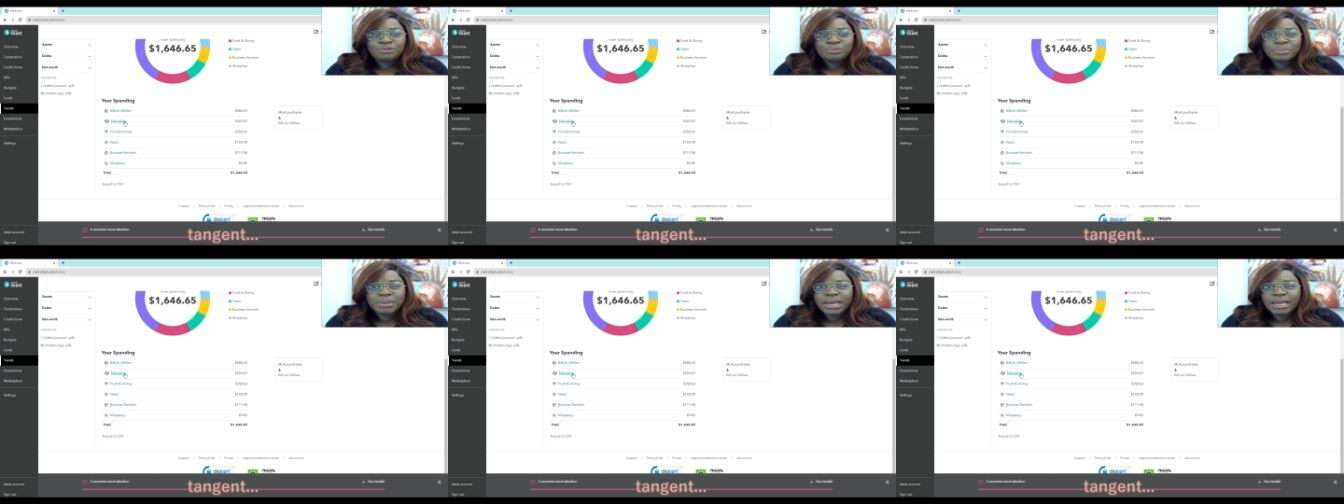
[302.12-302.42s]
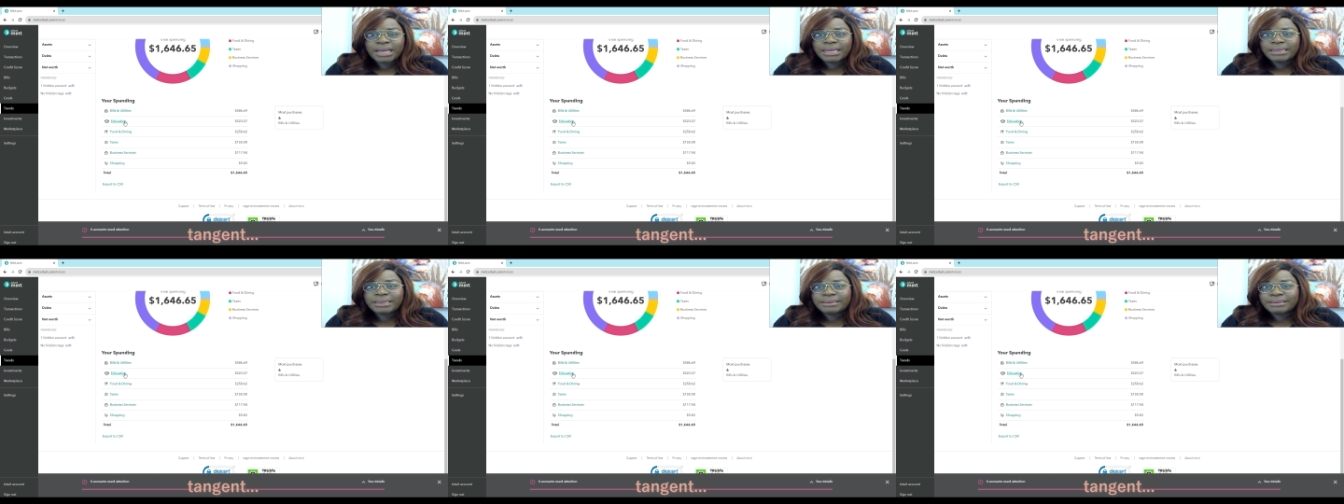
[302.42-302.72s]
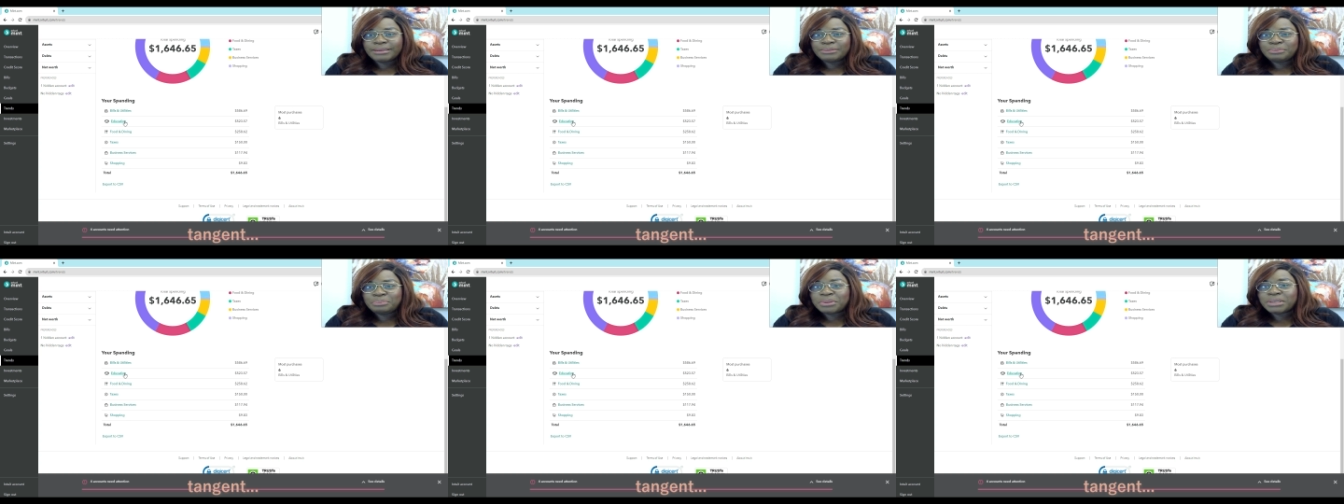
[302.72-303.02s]

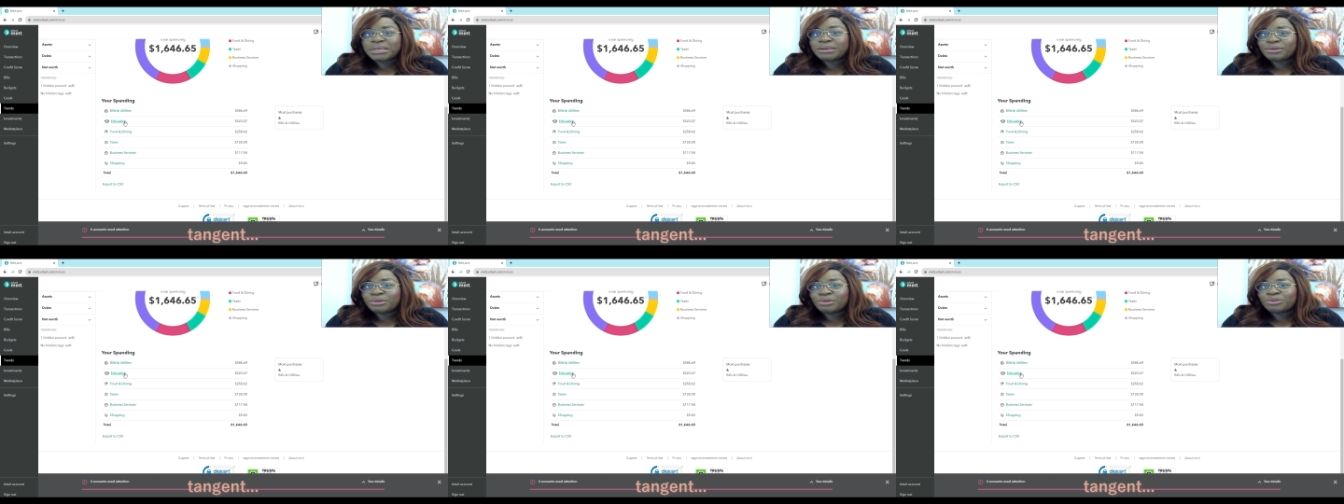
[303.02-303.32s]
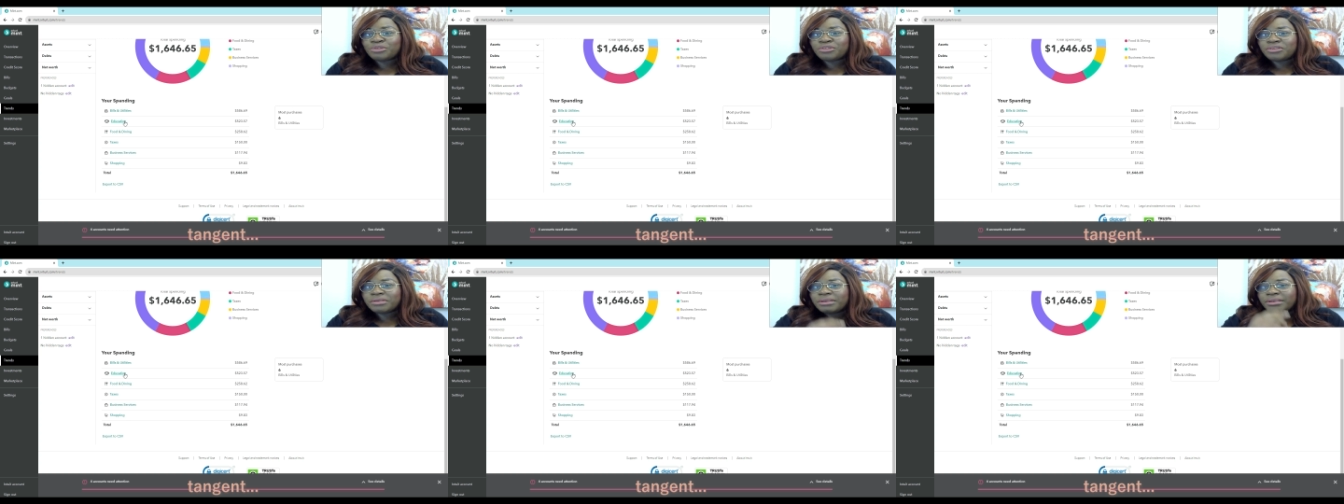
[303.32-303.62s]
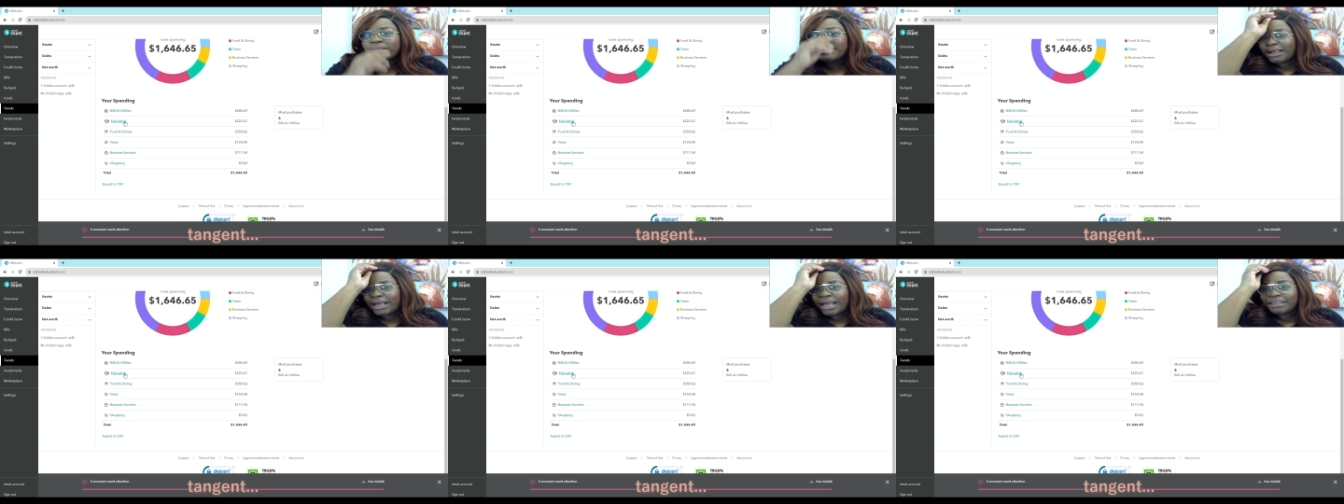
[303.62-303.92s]
my
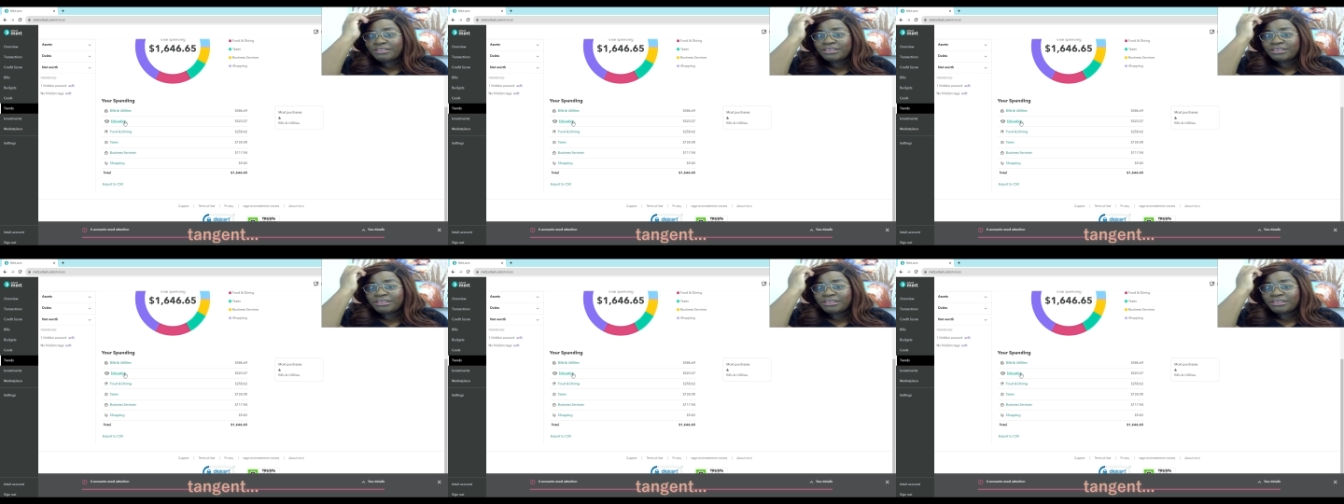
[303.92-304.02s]
bills, I